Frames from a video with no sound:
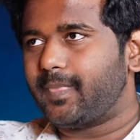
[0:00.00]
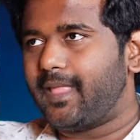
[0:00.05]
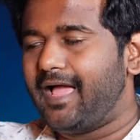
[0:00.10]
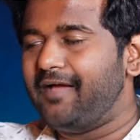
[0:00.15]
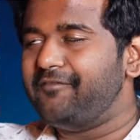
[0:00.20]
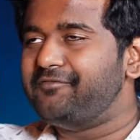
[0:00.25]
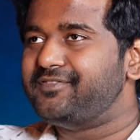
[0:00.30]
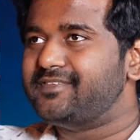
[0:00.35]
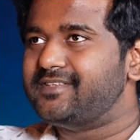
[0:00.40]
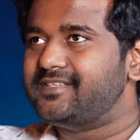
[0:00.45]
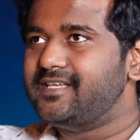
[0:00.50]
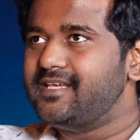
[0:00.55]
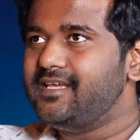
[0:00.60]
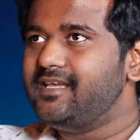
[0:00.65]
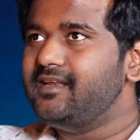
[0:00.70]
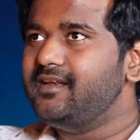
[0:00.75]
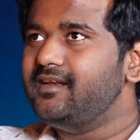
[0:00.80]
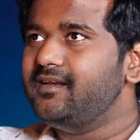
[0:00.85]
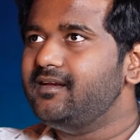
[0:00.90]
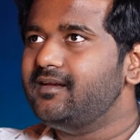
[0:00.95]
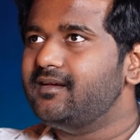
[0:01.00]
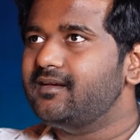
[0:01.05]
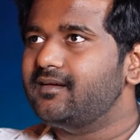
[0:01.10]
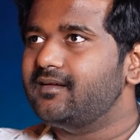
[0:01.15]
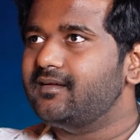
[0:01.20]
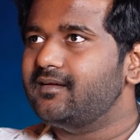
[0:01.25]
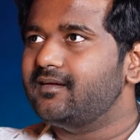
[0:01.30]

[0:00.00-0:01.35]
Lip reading: I've seen